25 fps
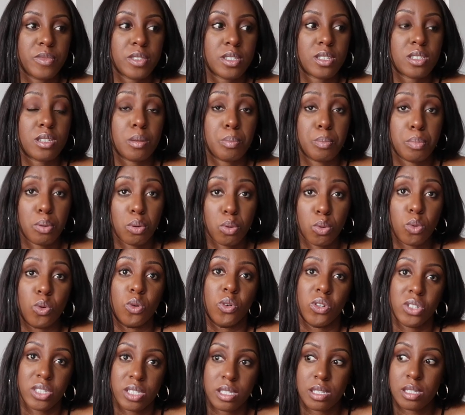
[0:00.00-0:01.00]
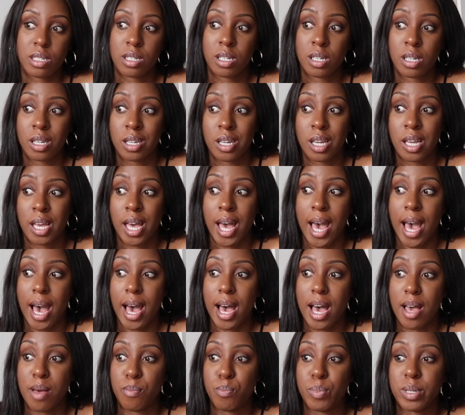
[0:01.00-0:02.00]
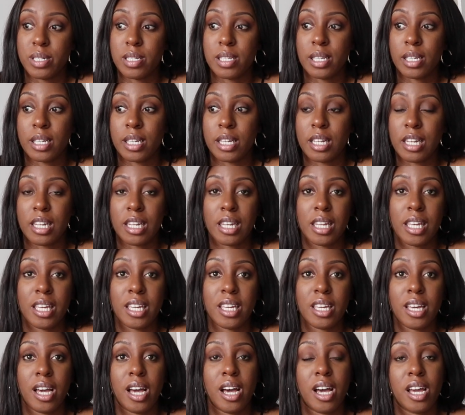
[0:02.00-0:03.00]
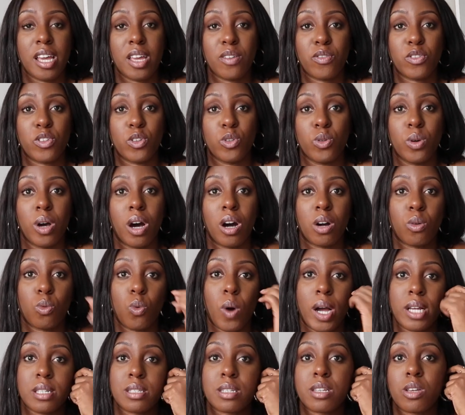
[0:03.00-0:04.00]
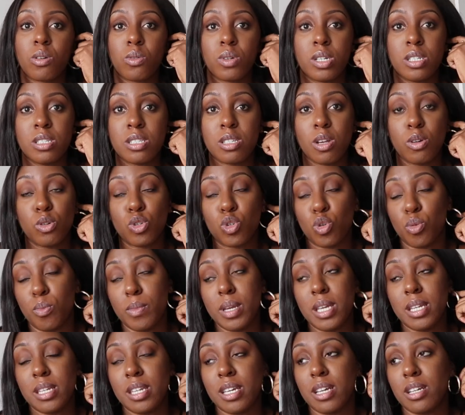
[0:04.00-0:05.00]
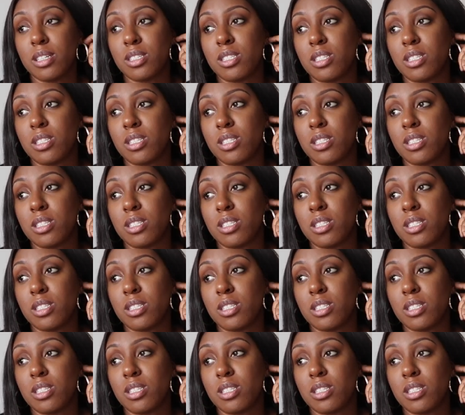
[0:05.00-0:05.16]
support, particularly if you are quite skilled in social media.